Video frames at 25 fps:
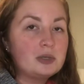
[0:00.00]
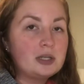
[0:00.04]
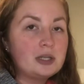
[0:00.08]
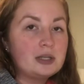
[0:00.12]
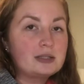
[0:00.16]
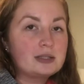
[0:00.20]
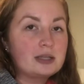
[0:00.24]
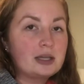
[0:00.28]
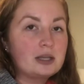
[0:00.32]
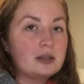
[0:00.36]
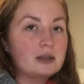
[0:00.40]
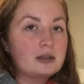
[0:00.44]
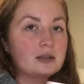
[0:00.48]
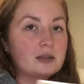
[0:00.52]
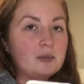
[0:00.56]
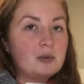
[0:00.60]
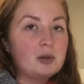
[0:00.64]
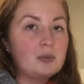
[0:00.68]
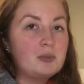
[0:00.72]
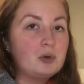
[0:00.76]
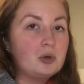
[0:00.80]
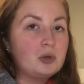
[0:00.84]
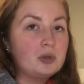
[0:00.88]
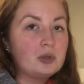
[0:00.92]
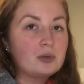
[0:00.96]
it's like somebody
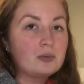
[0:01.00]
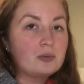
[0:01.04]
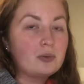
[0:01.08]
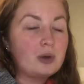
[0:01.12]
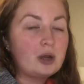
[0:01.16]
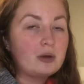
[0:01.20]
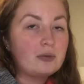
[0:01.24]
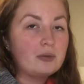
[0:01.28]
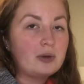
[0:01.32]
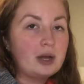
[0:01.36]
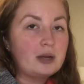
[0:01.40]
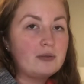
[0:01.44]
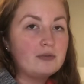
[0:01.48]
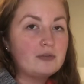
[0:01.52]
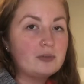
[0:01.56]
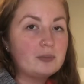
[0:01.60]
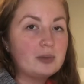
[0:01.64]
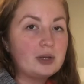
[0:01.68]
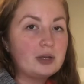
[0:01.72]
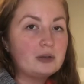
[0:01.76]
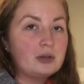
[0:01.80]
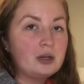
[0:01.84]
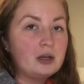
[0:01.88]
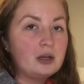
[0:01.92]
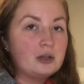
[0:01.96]
pulled the rug right from
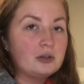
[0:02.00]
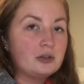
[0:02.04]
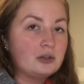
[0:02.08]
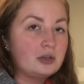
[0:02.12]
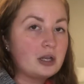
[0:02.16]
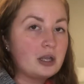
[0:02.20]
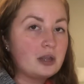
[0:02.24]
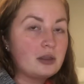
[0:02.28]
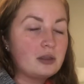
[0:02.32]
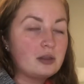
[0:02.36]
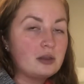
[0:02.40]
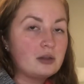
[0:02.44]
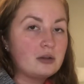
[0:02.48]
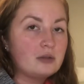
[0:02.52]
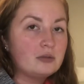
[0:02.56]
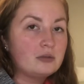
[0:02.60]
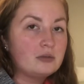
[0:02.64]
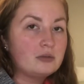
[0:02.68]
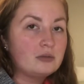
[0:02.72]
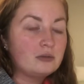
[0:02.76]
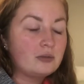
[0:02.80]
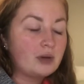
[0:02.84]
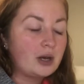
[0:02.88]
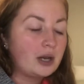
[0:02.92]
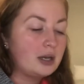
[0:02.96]
underneath you,
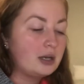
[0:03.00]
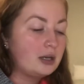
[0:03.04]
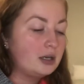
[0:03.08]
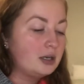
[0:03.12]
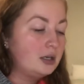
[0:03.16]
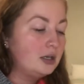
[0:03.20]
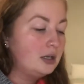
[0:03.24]
right?